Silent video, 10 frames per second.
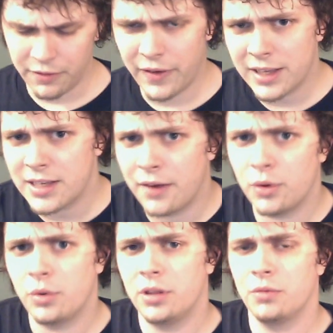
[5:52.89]
It affects
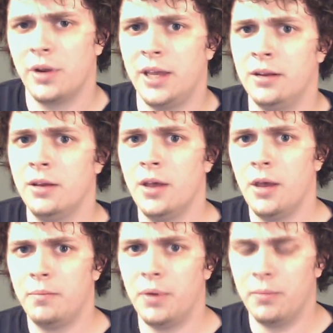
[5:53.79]
everyone in the raid,
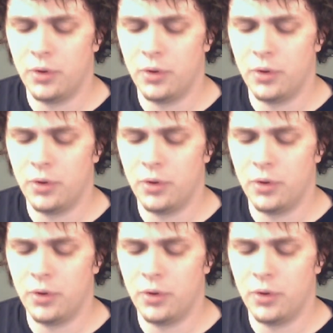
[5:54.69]
but